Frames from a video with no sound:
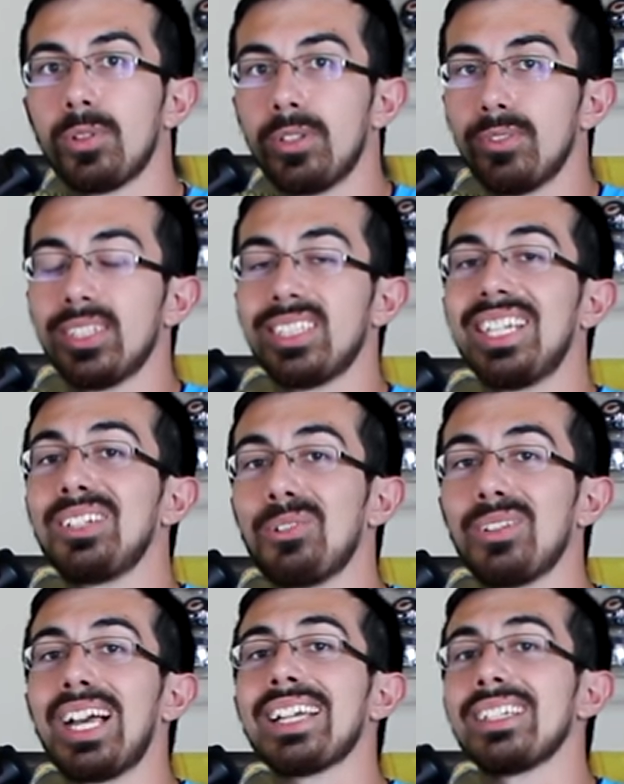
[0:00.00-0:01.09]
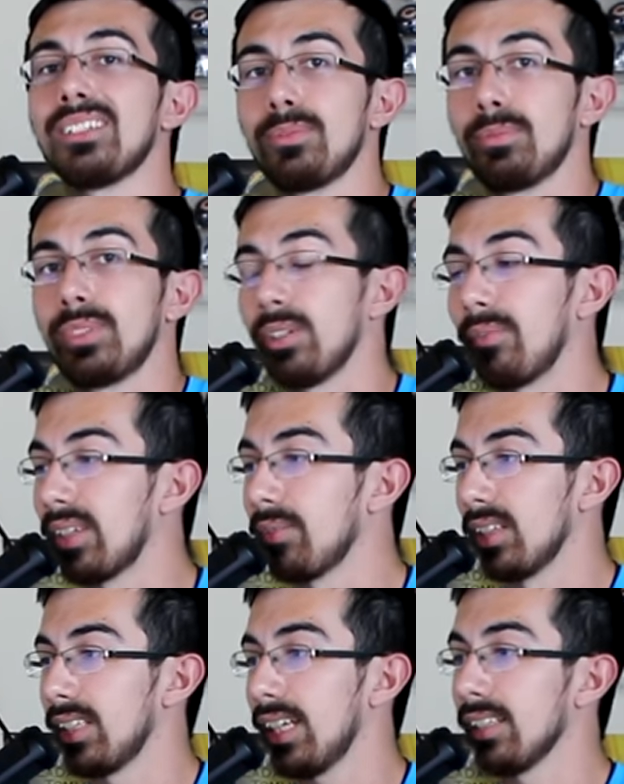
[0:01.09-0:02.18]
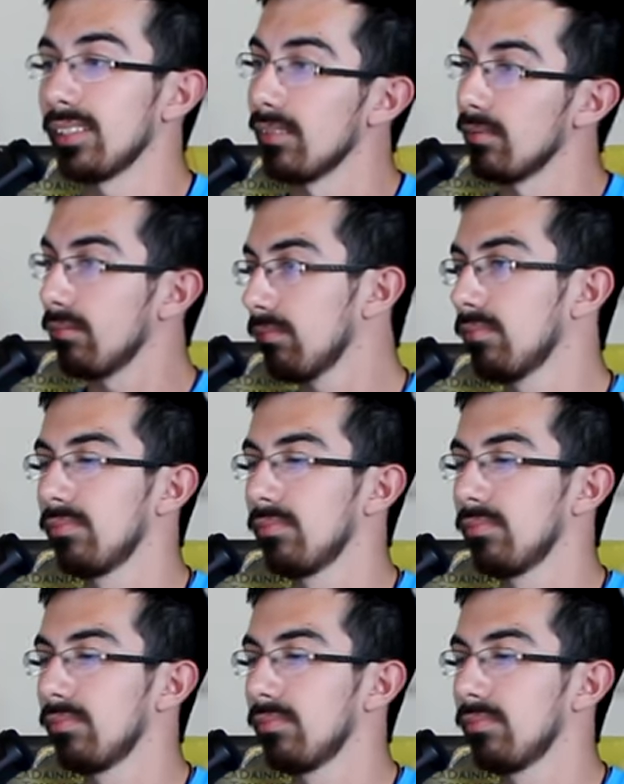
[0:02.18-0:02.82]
or you just say you don't like it and you still haven't given a chance, and